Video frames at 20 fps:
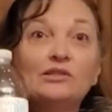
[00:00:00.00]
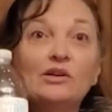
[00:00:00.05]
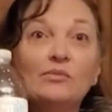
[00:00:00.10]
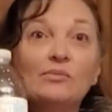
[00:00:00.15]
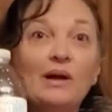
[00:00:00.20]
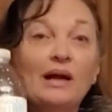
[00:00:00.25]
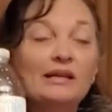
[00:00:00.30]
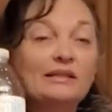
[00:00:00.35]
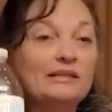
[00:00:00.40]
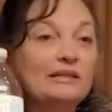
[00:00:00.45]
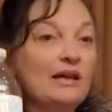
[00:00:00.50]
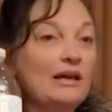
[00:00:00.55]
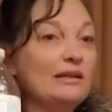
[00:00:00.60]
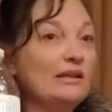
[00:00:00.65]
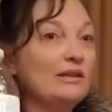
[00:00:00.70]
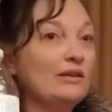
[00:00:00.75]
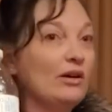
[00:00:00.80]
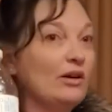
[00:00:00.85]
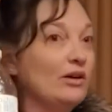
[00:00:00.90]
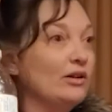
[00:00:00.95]
so my son
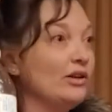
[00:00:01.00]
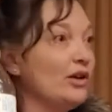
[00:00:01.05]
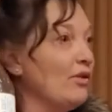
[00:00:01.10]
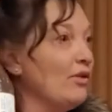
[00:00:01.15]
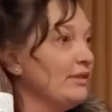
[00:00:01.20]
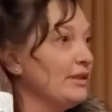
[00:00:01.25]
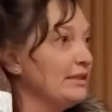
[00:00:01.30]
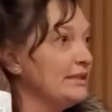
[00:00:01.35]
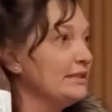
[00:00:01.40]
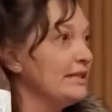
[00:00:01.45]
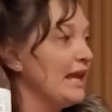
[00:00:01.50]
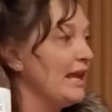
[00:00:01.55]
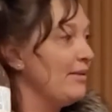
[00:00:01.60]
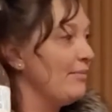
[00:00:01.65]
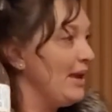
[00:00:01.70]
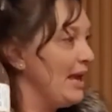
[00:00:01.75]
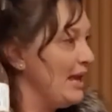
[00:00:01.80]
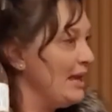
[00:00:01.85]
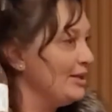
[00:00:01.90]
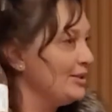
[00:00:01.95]
and Ergo are the
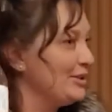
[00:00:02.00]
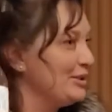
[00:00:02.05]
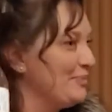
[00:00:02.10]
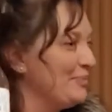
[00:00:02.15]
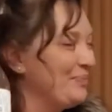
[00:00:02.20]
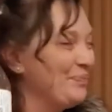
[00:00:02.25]
same age.